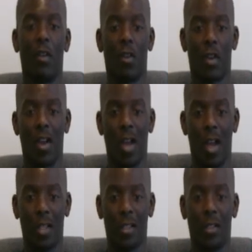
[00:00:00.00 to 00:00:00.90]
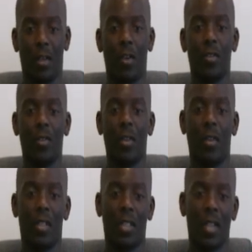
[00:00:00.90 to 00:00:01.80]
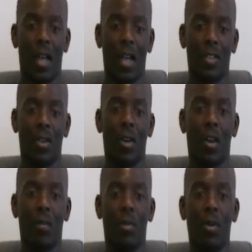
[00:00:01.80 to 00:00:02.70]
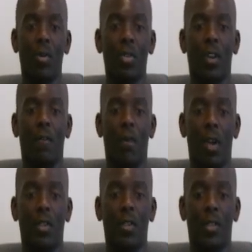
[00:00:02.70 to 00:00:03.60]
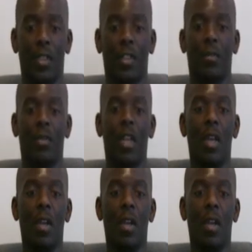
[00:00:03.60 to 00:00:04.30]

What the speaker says: or COTS, also known as GOTS, are components of module systems